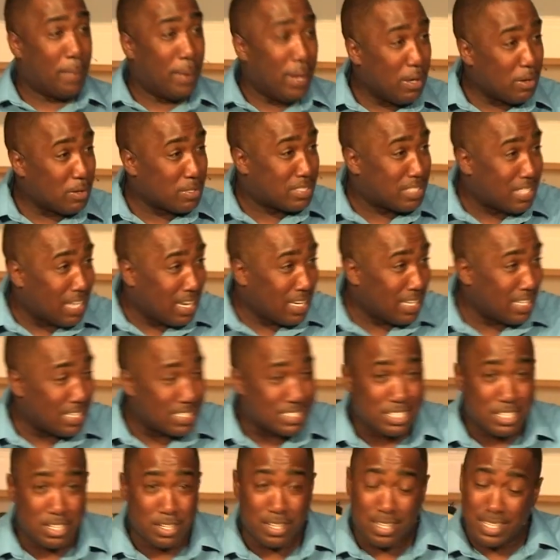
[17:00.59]
Peter's telling
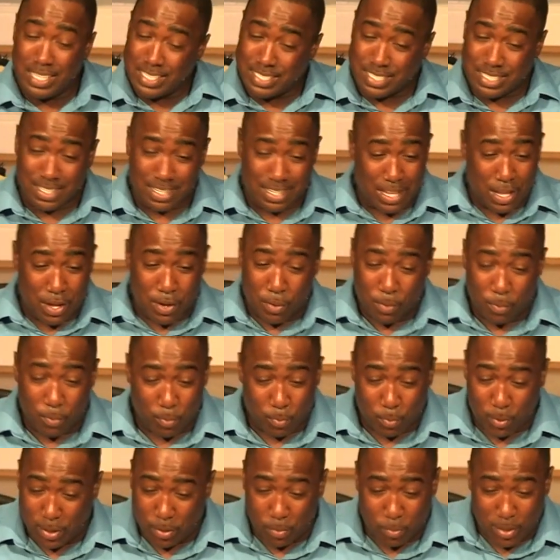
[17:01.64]
us here, listen,
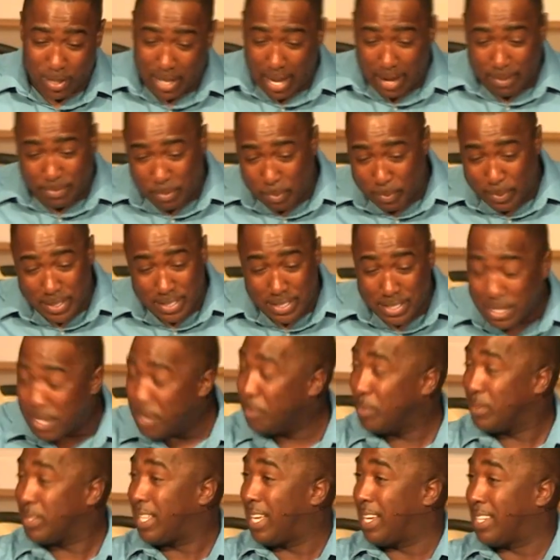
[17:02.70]
we have to be
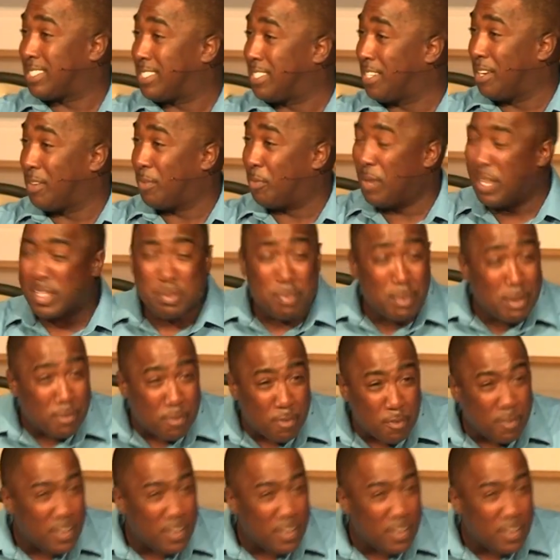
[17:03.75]
done with that stuff. We have to be